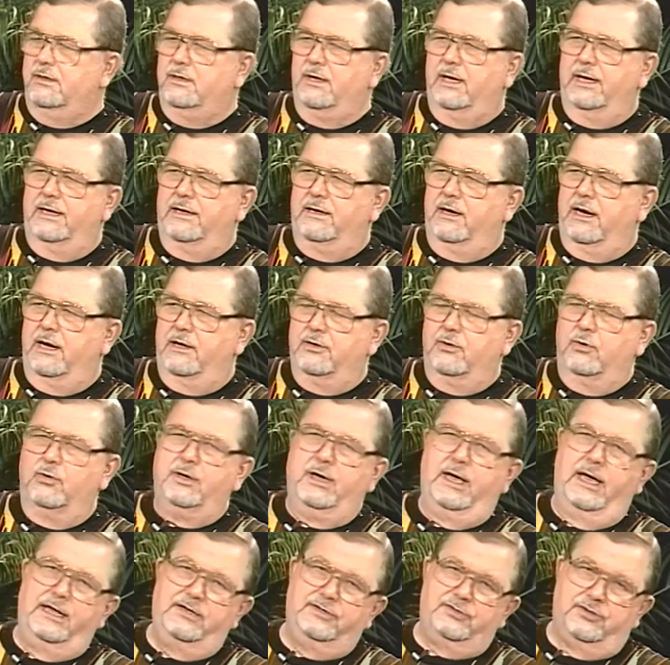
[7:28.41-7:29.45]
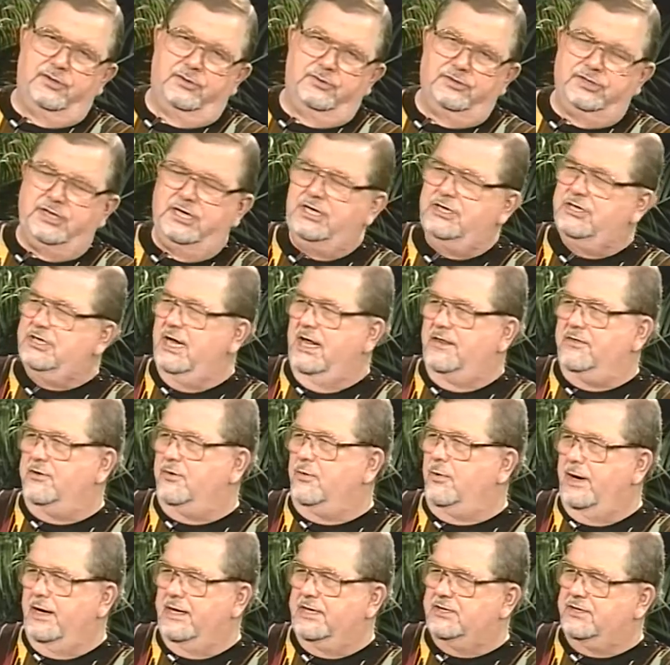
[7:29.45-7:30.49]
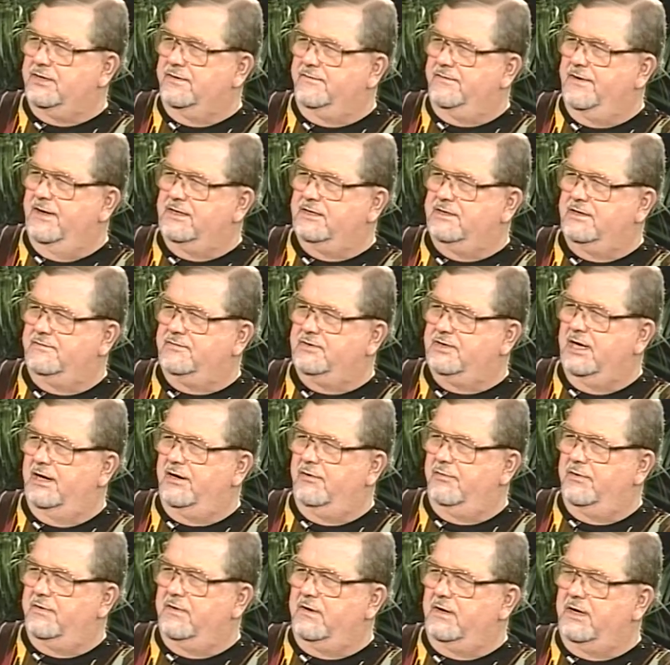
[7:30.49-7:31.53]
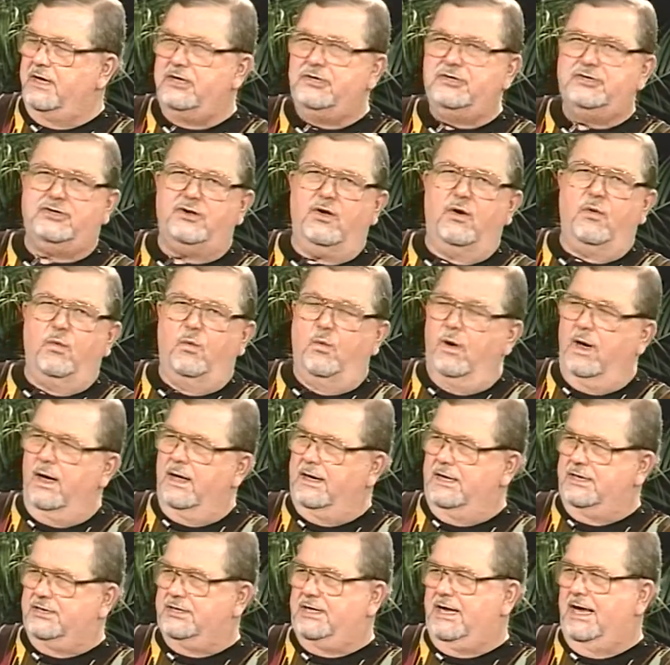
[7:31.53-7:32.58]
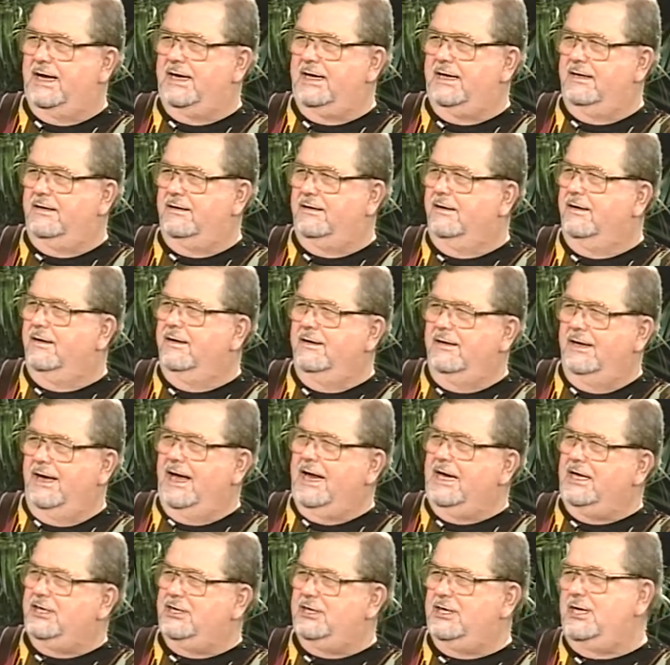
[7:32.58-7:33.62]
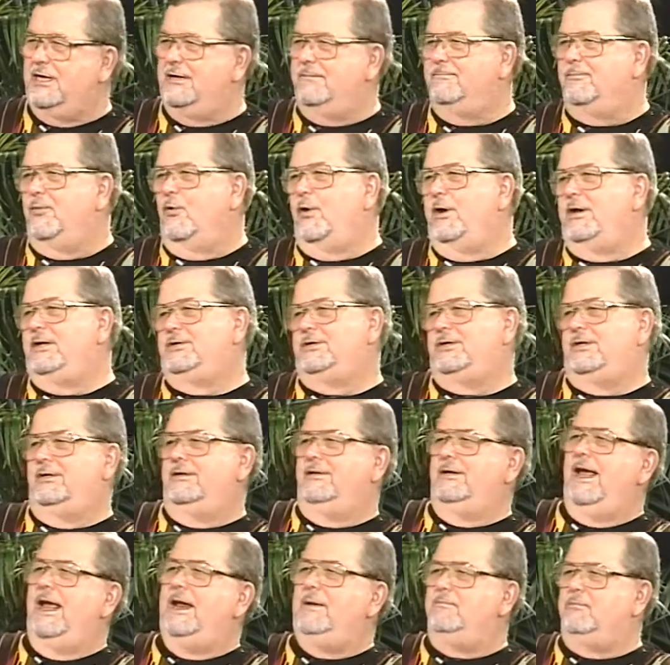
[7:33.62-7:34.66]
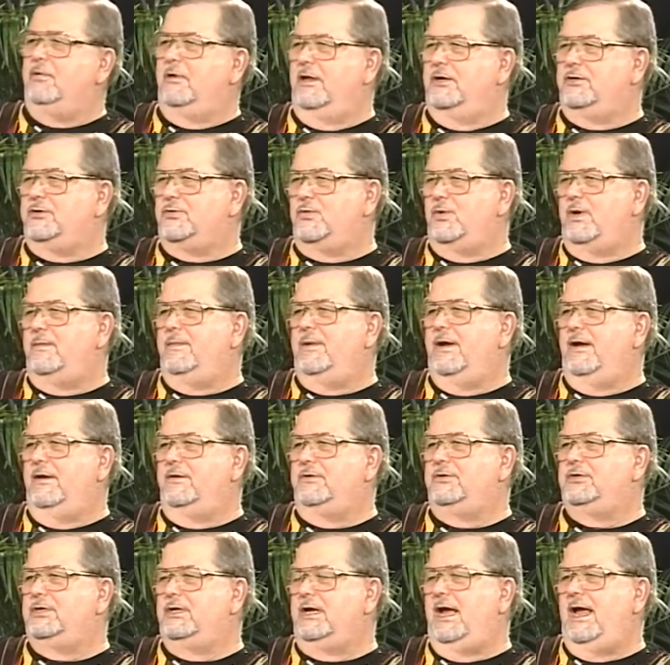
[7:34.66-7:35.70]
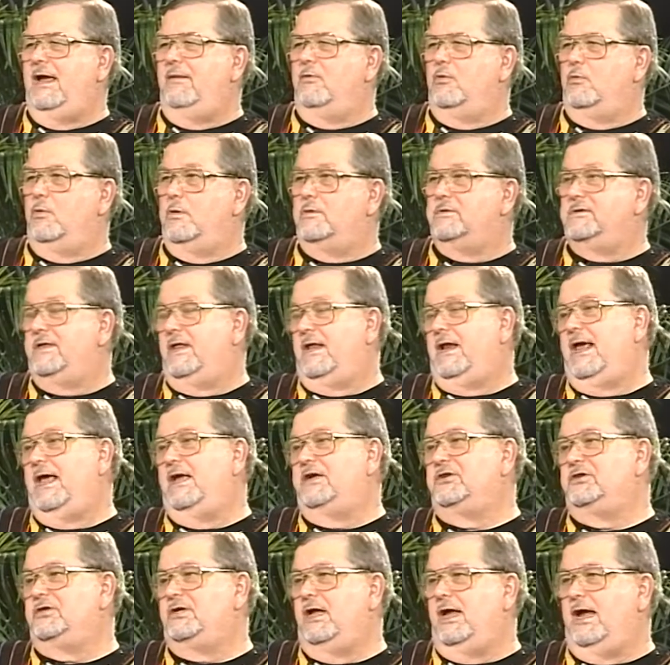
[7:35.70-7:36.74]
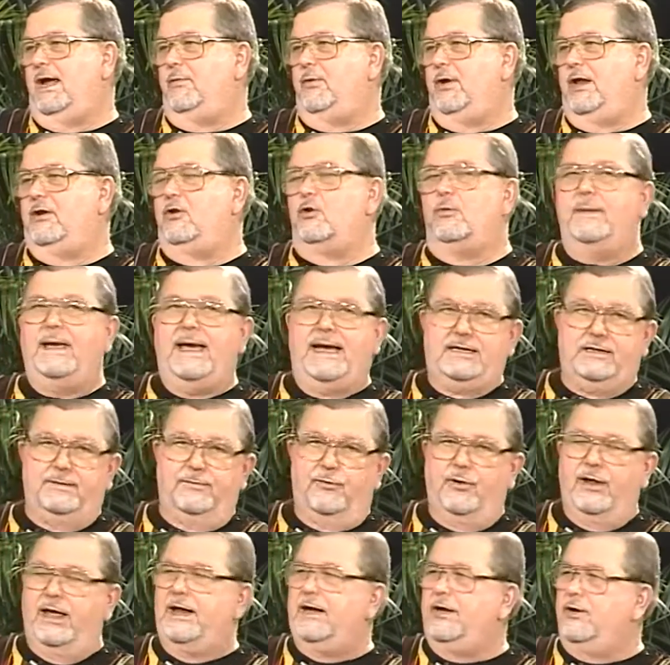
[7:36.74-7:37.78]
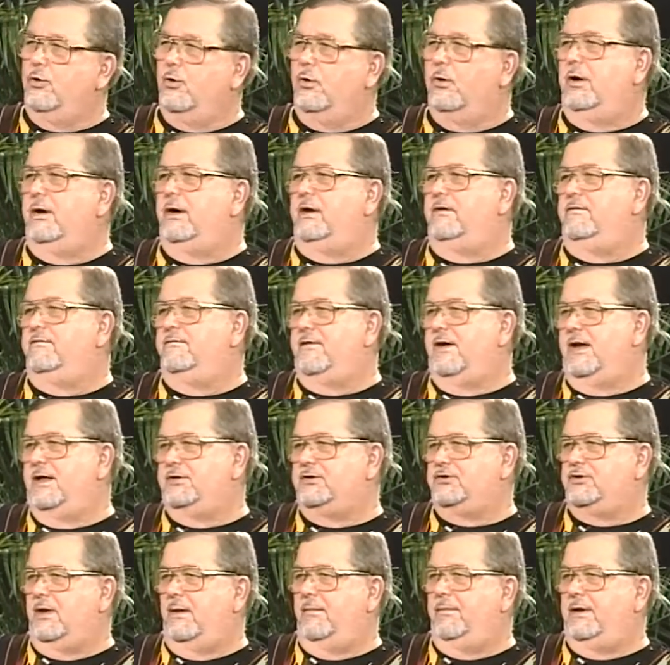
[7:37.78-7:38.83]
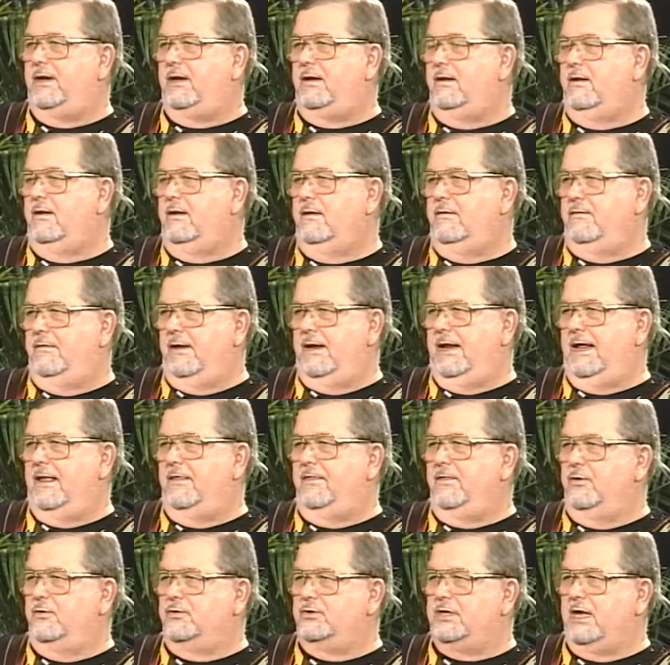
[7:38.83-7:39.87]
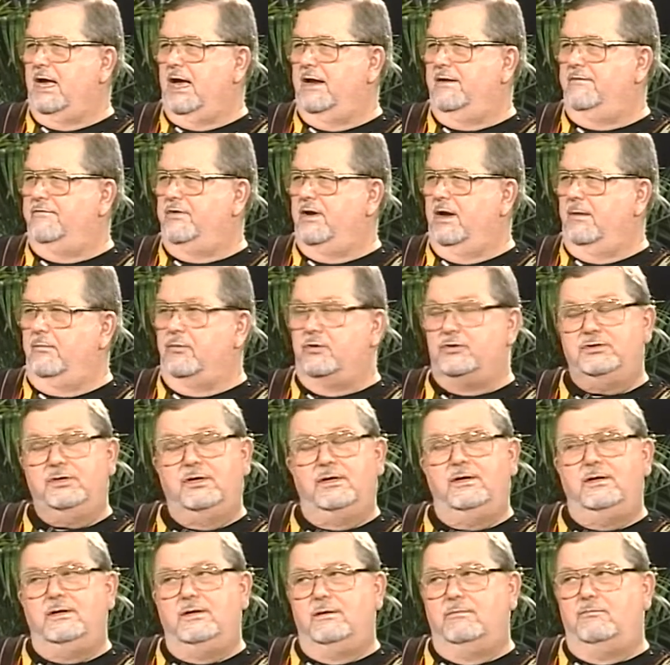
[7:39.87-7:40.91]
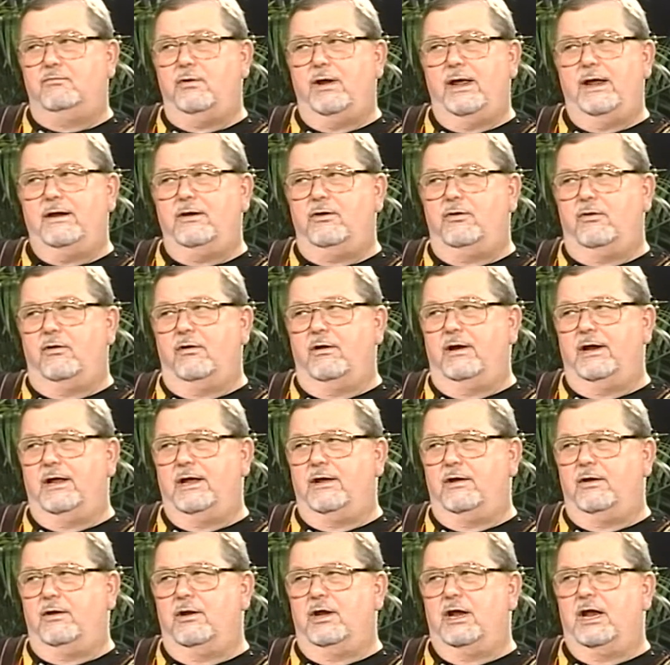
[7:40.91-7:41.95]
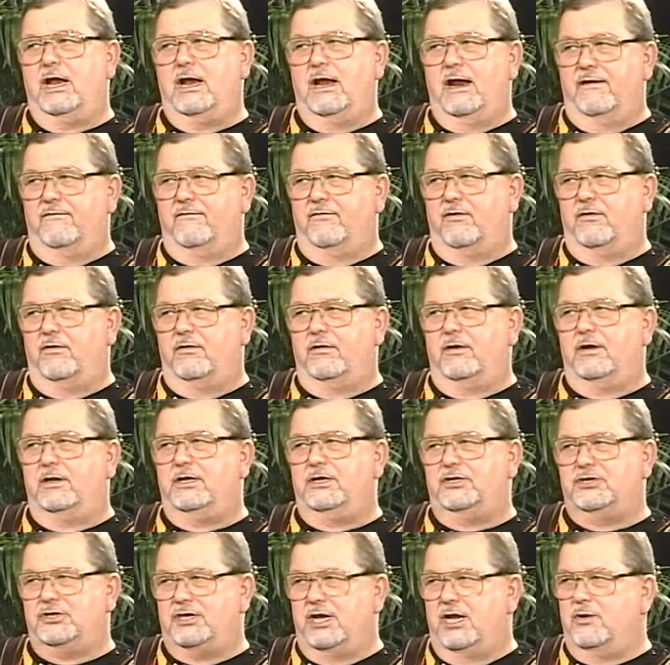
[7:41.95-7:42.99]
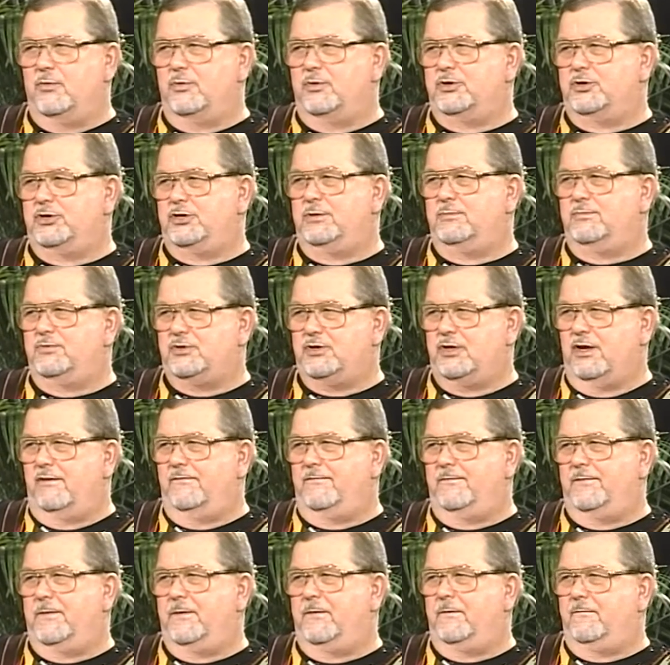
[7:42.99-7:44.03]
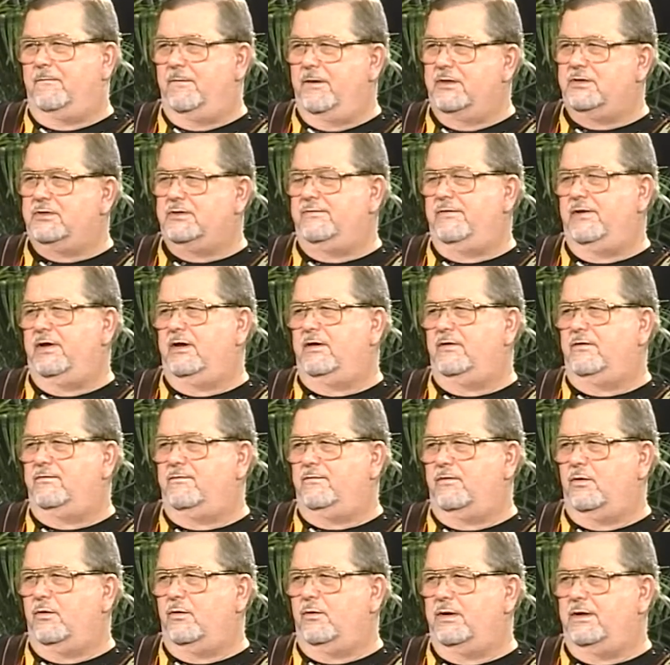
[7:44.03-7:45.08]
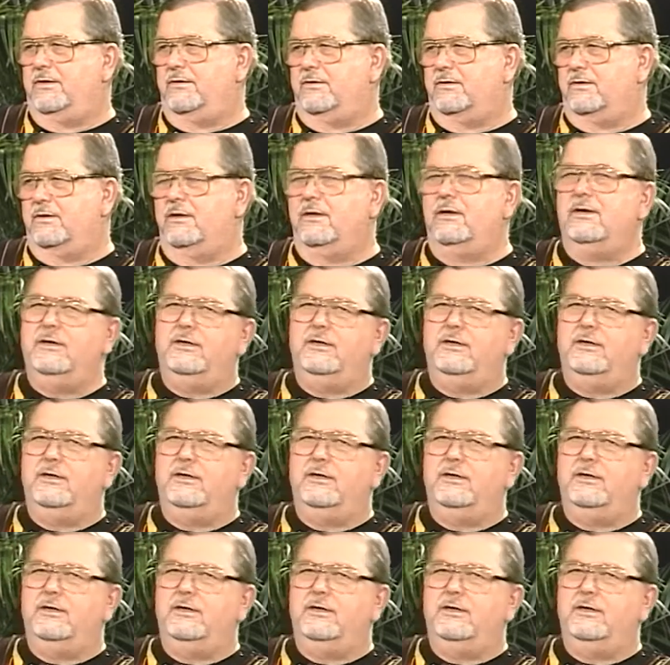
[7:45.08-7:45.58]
And okay, so Z's not the greatest defensive center in the league. So what? He's getting 18 points and 8+ rebounds a game. And when was the last time we had to go back to Brad Daugherty to find somebody that had those kind of numbers? And Brad Daugherty never distinguished himself at the defensive end of the floor either.